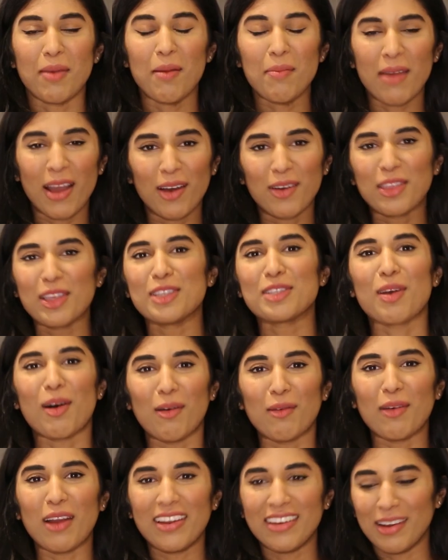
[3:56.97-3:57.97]
My mouth is
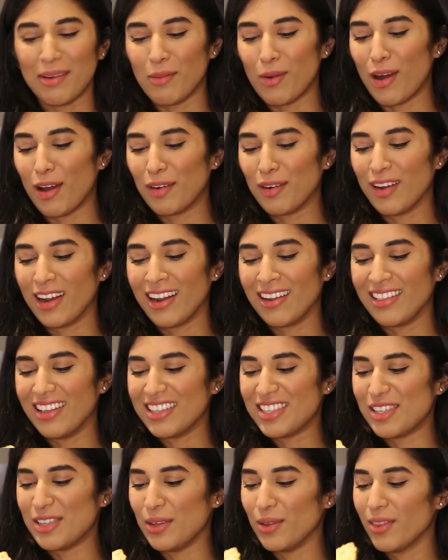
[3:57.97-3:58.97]
already watering.
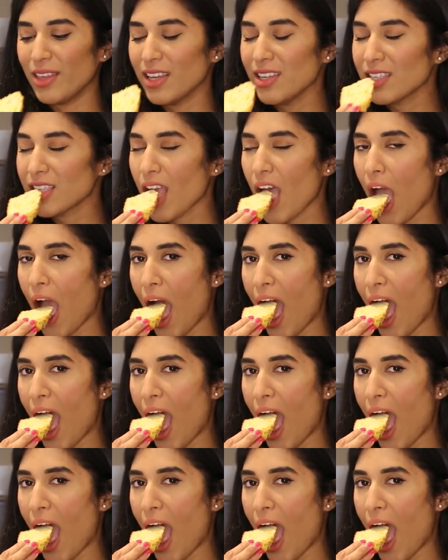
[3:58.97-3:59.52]
Let's do this.